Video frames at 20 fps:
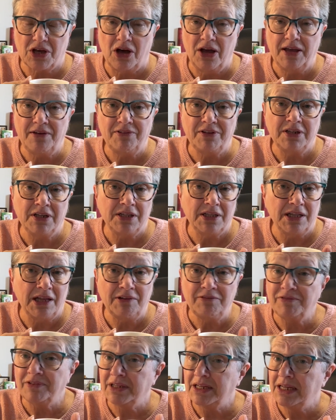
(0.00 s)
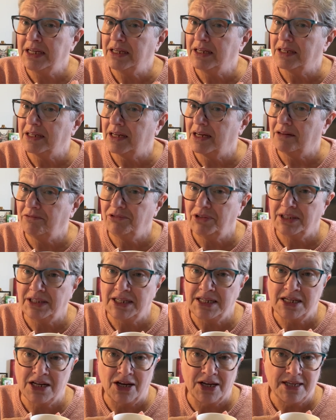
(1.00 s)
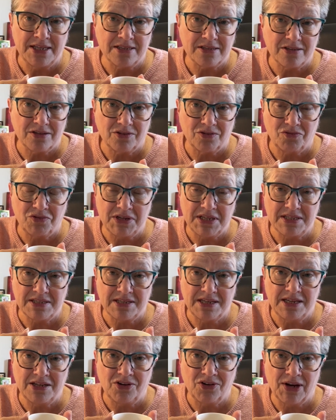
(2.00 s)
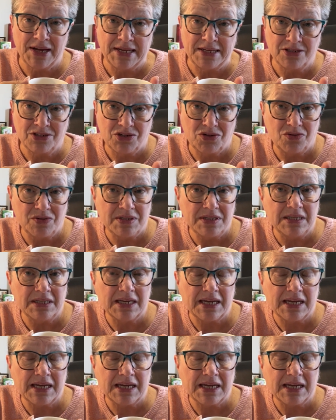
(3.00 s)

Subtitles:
I have a really nice 3-seater and 2-seater